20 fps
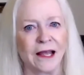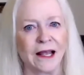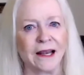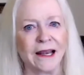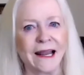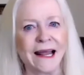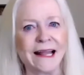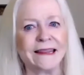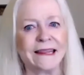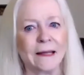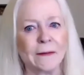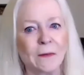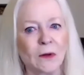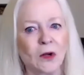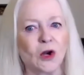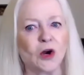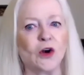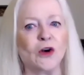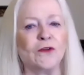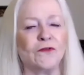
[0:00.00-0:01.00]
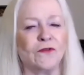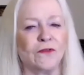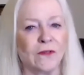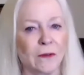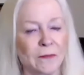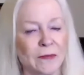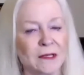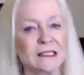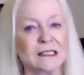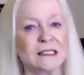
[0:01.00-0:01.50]
Let them learn for
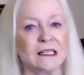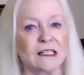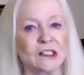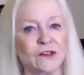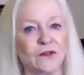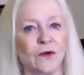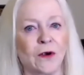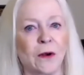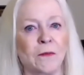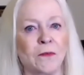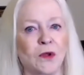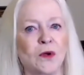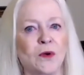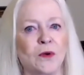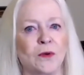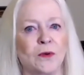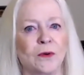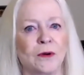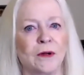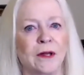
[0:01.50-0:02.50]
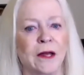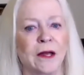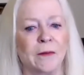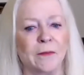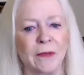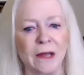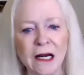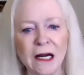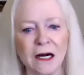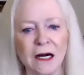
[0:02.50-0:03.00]
the business from you.
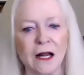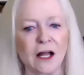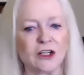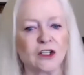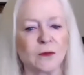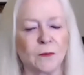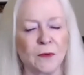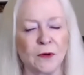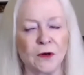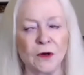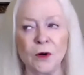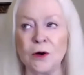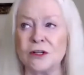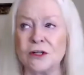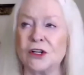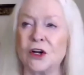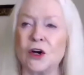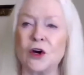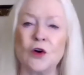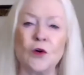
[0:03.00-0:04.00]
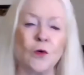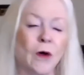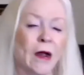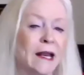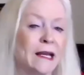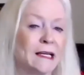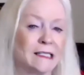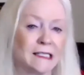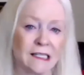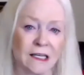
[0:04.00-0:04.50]
Being an entrepreneur is the
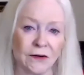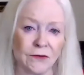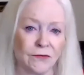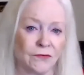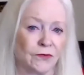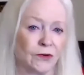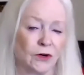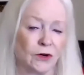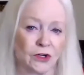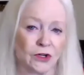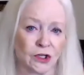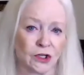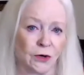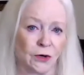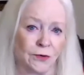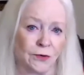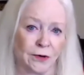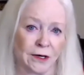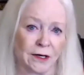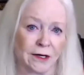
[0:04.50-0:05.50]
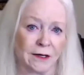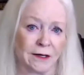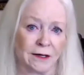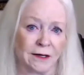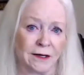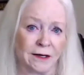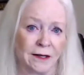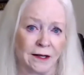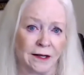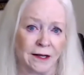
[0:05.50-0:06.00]
greatest gift for your children.
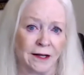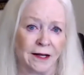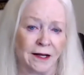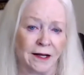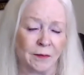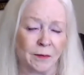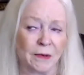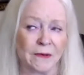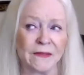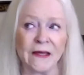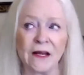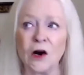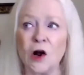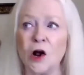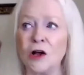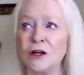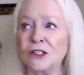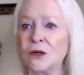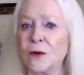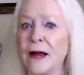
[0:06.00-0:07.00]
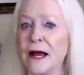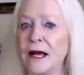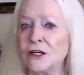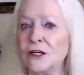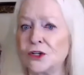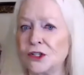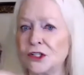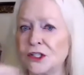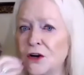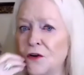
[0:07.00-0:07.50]
But then also
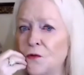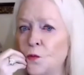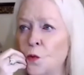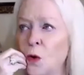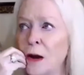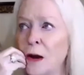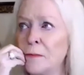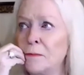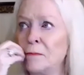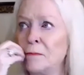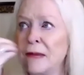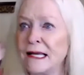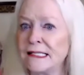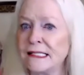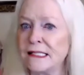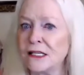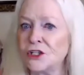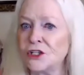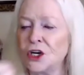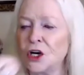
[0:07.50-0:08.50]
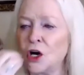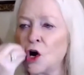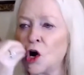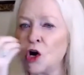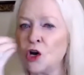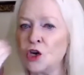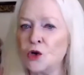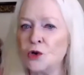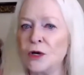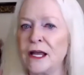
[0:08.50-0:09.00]
ask yourself, what messaging
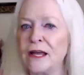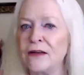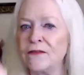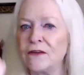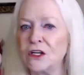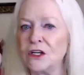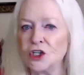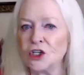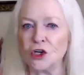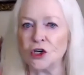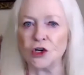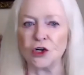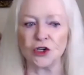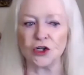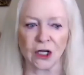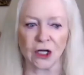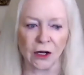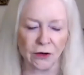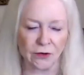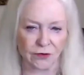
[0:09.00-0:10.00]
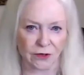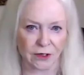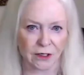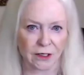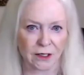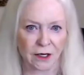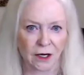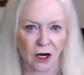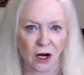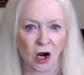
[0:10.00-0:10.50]
are you giving to your
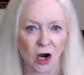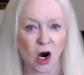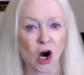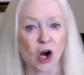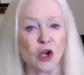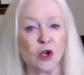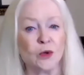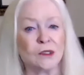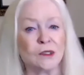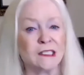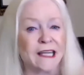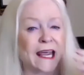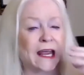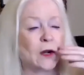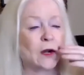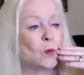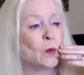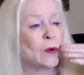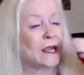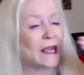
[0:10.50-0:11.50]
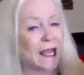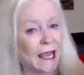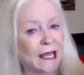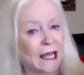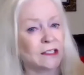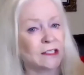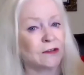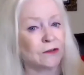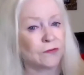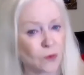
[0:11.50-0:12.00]
children? Are you saying we
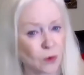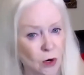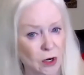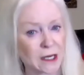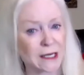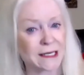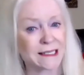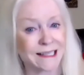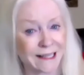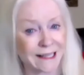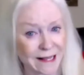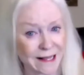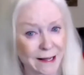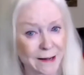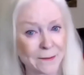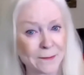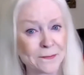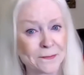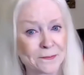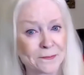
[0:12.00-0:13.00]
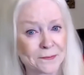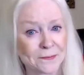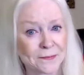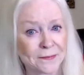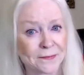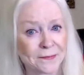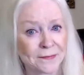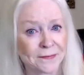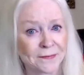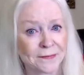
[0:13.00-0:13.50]
can't afford it to them?
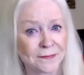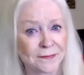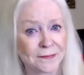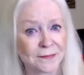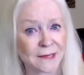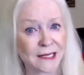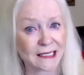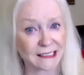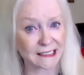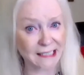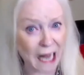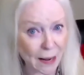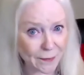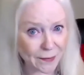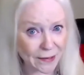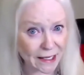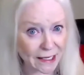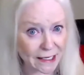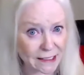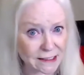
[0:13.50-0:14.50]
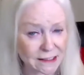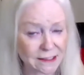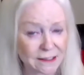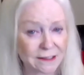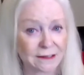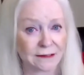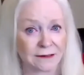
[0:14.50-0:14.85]
Stop it.